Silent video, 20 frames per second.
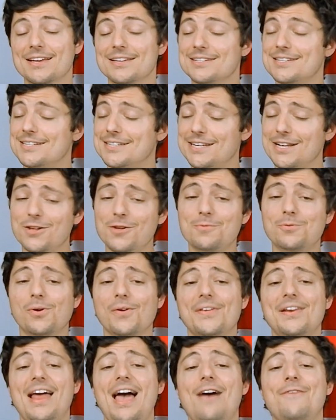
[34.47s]
Still,
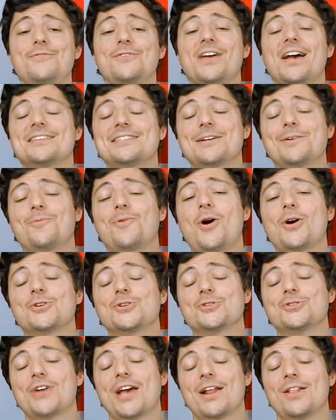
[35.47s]
more than half of you guys that watch
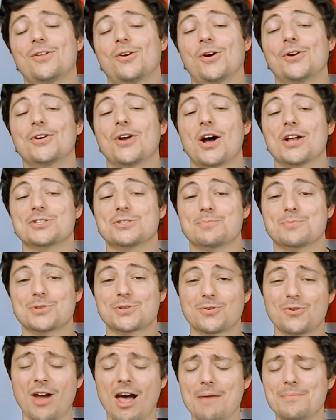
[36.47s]
this channel are not
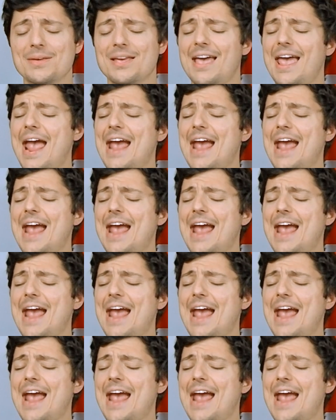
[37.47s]
subscribed,